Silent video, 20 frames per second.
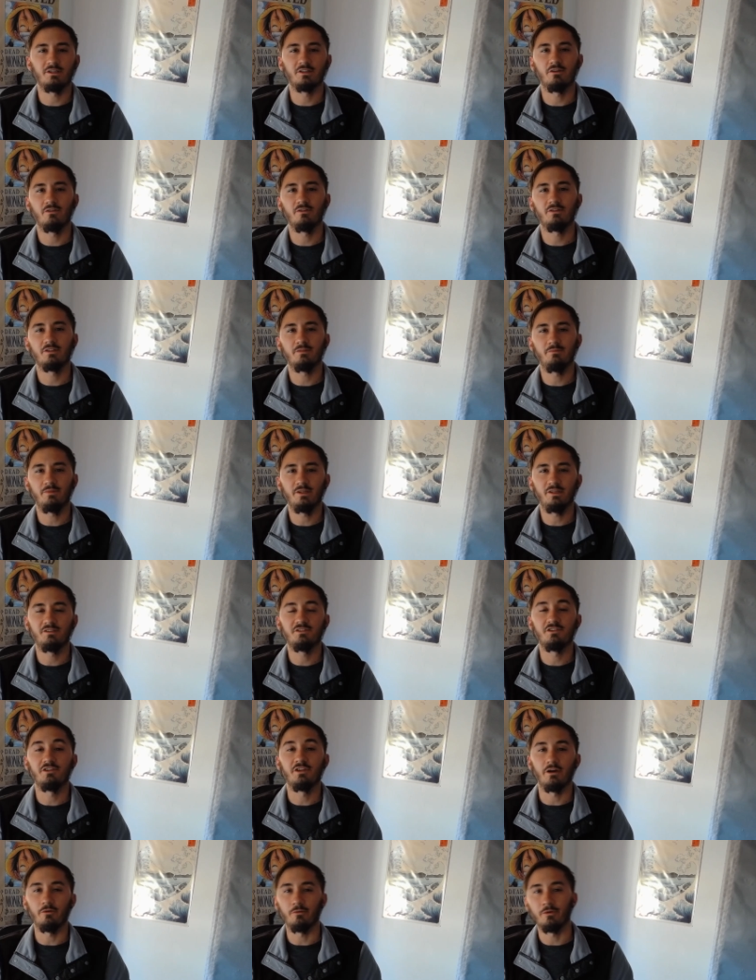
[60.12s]
going to be to
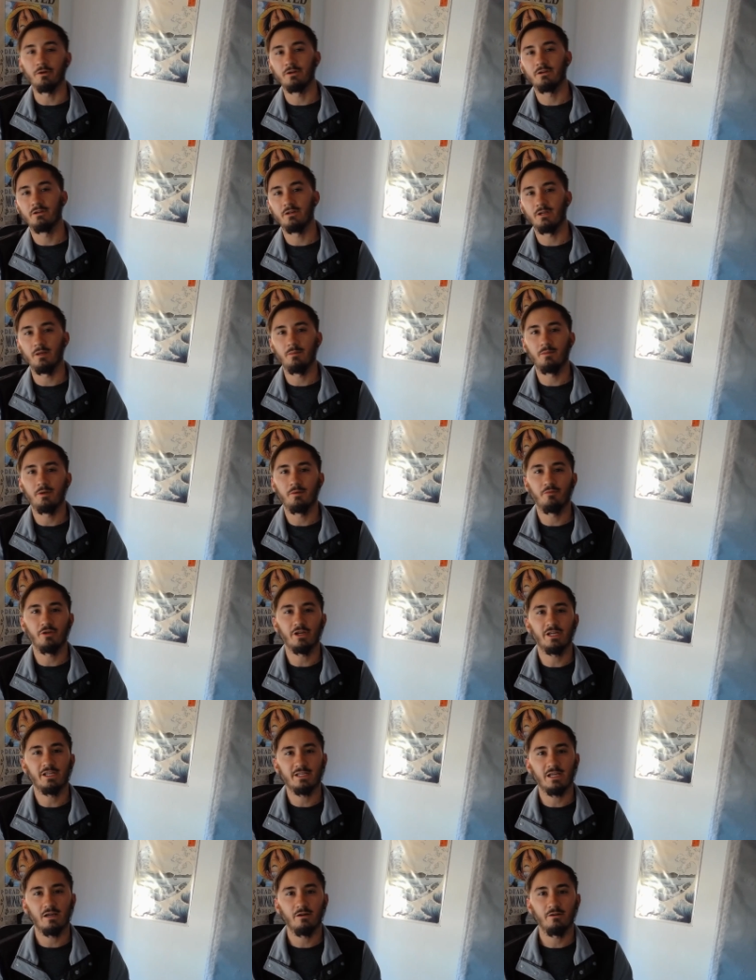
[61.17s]
network, and I'm going to break
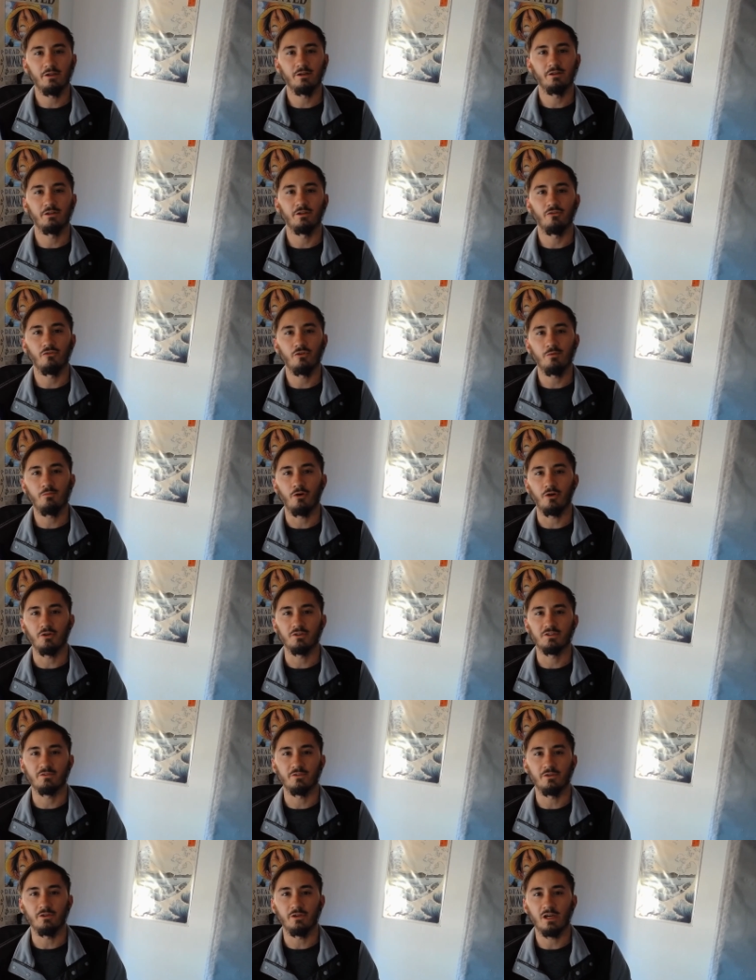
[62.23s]
it down into three parts
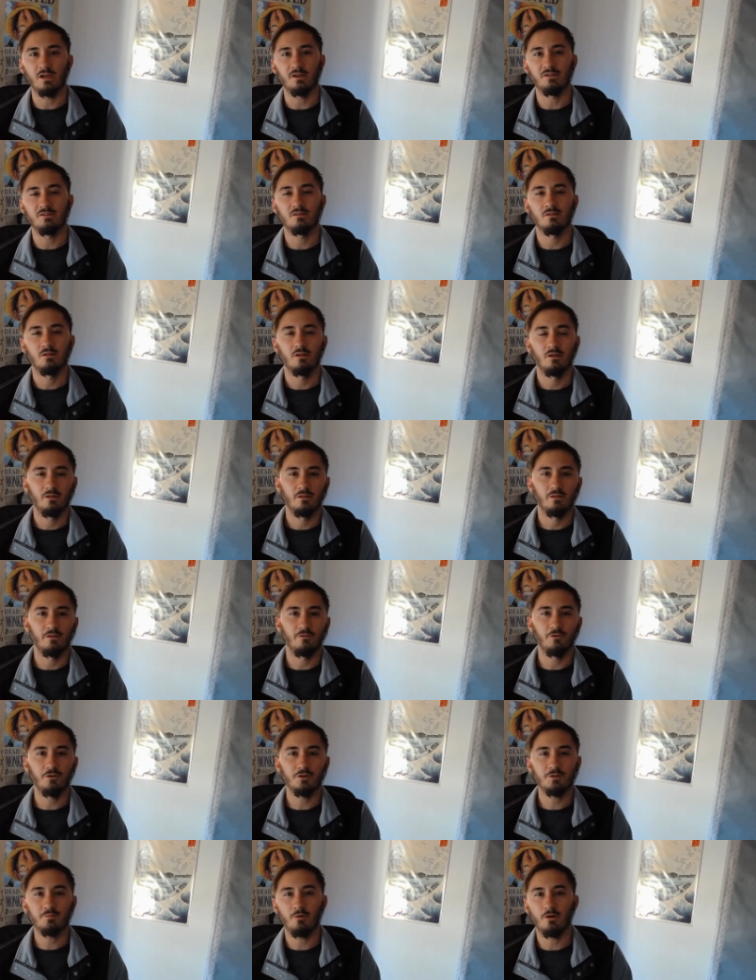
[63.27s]
for you guys. The
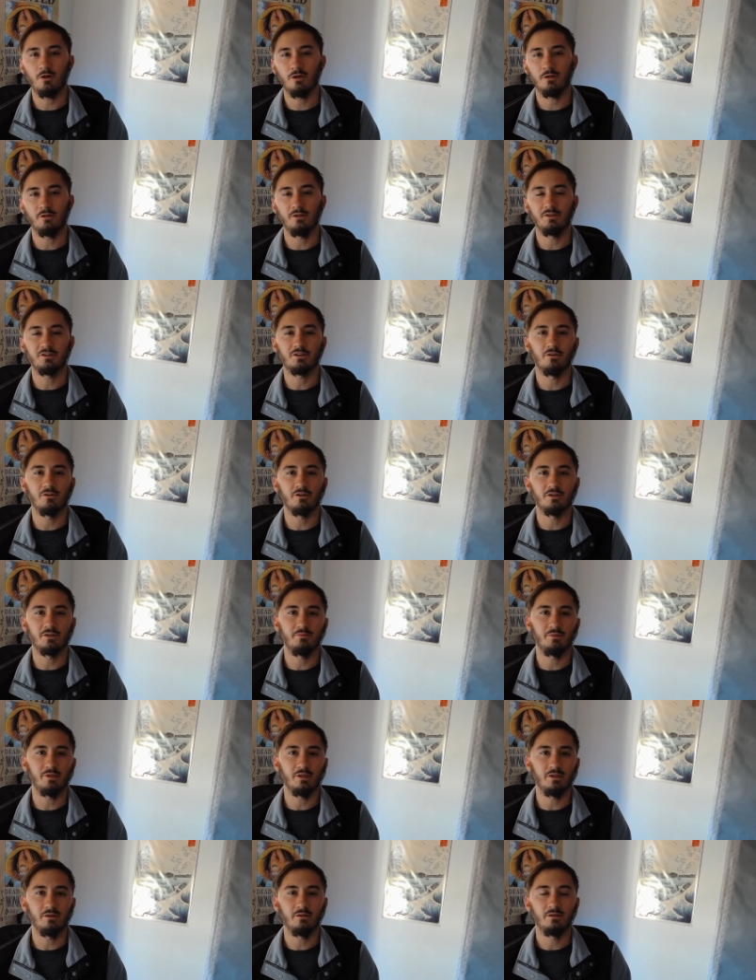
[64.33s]
first part is going to
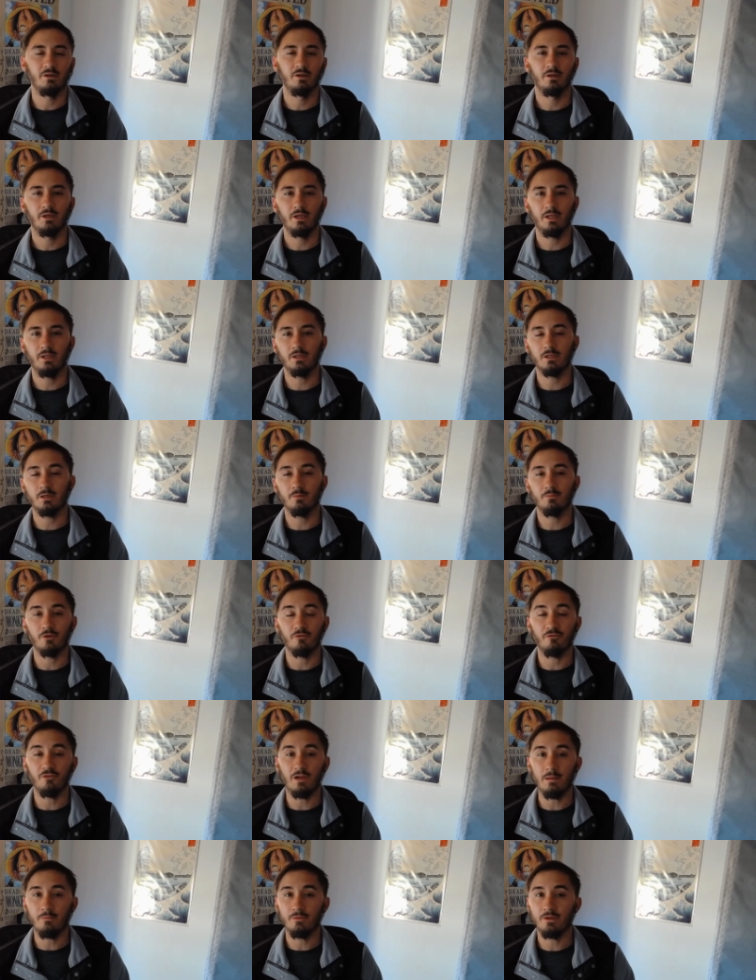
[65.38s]
be hitting up your
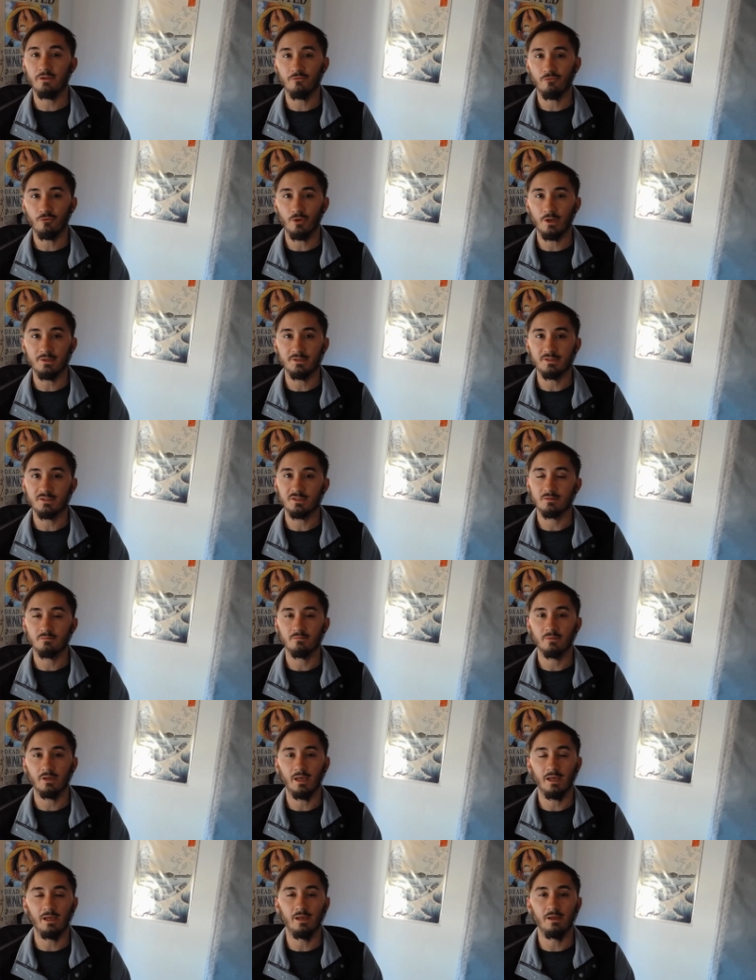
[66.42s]
family and friends
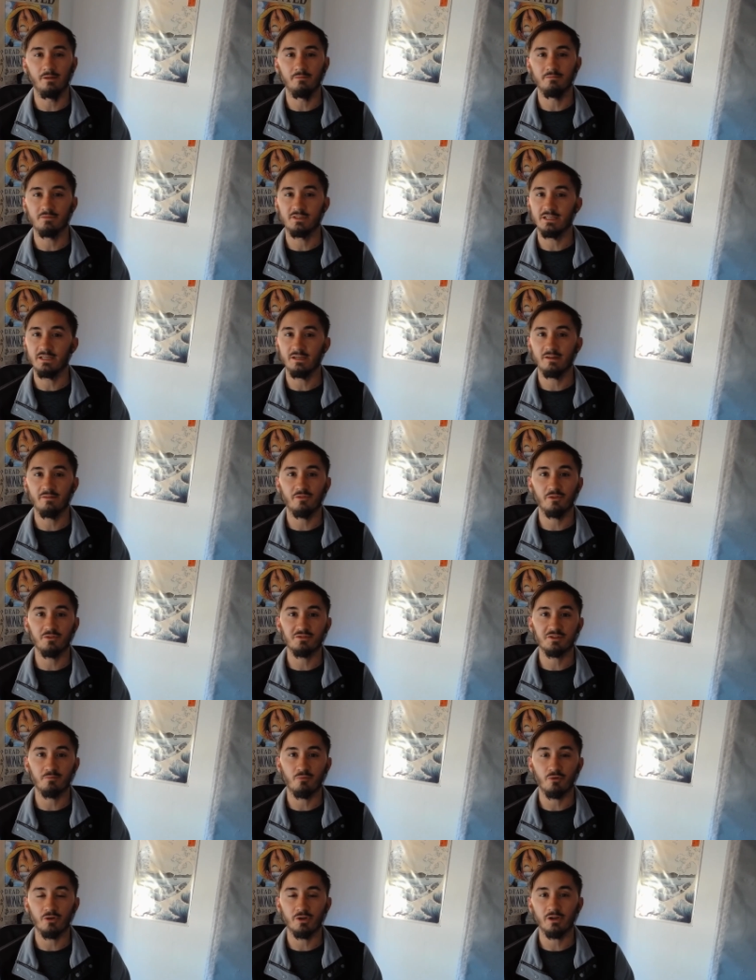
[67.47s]
and seeing if they'll
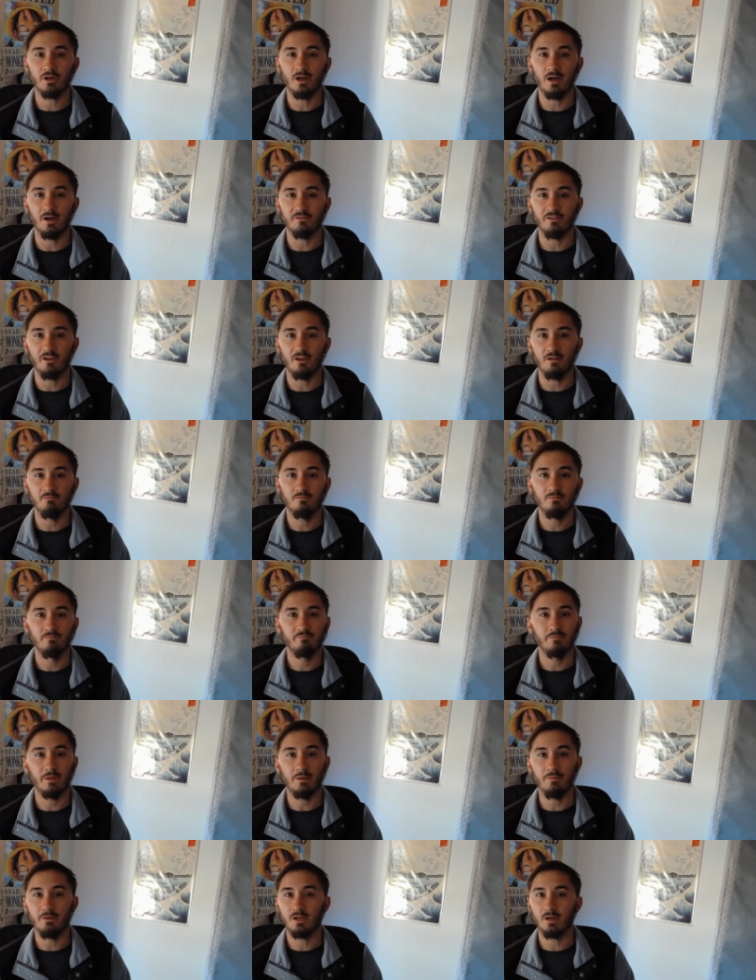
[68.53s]
support your content.
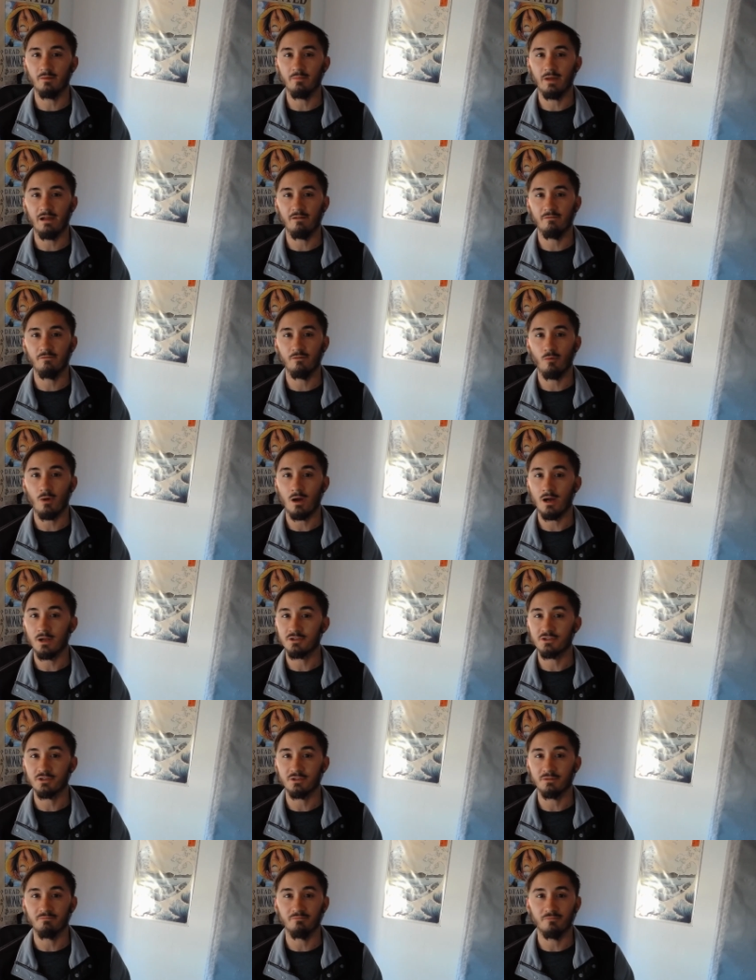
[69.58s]
Maybe come have the watch
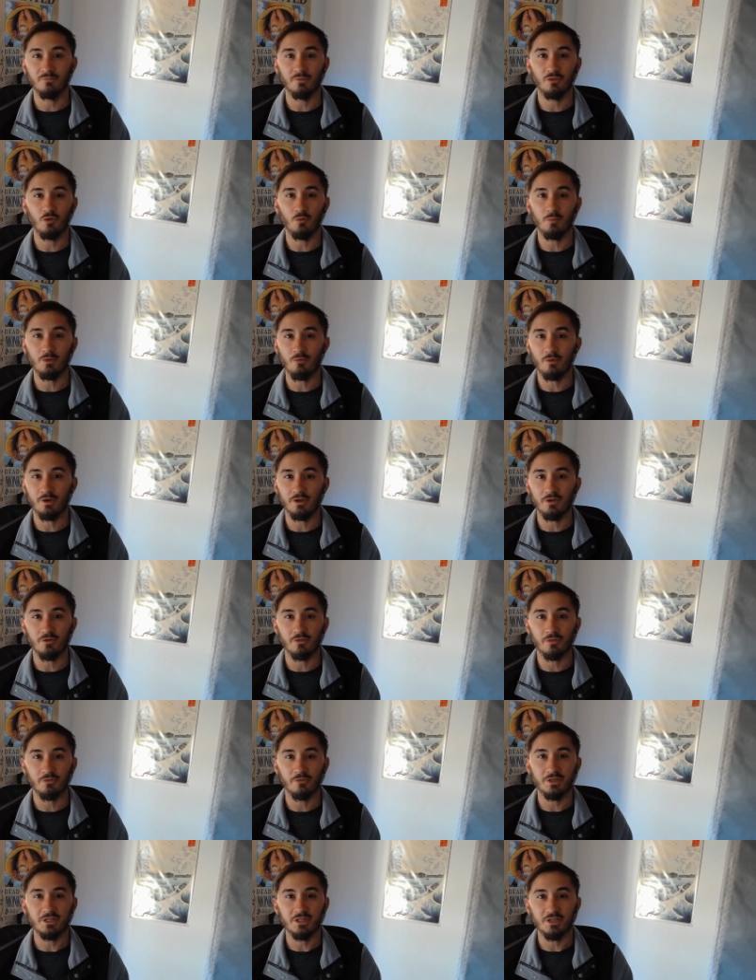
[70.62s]
and they'll be one of your
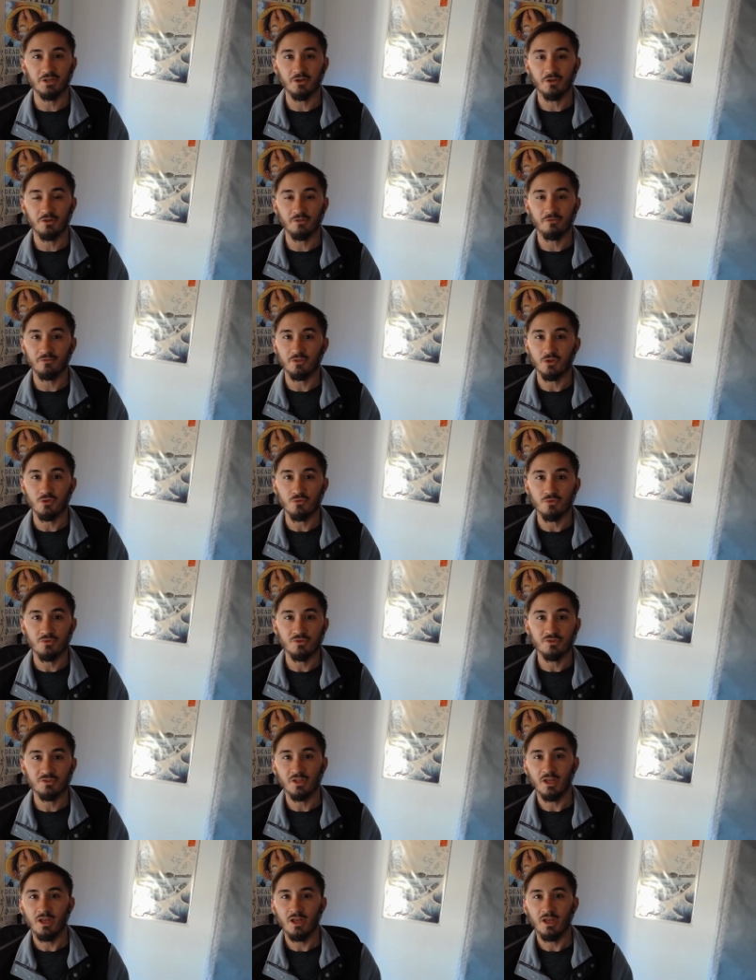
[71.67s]
three concurrent viewers.